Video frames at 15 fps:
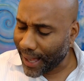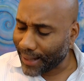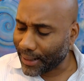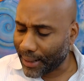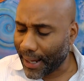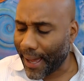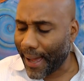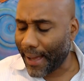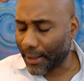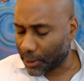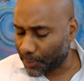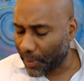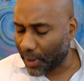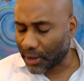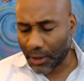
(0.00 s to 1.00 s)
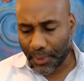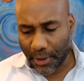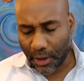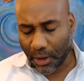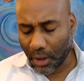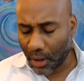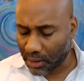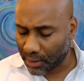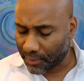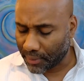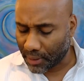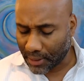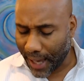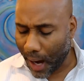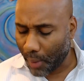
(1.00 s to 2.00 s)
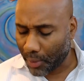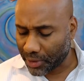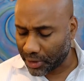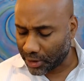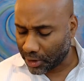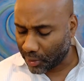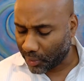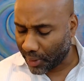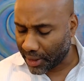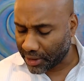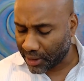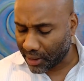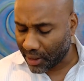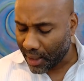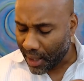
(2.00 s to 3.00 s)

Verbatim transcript: of that especially because of the tower situation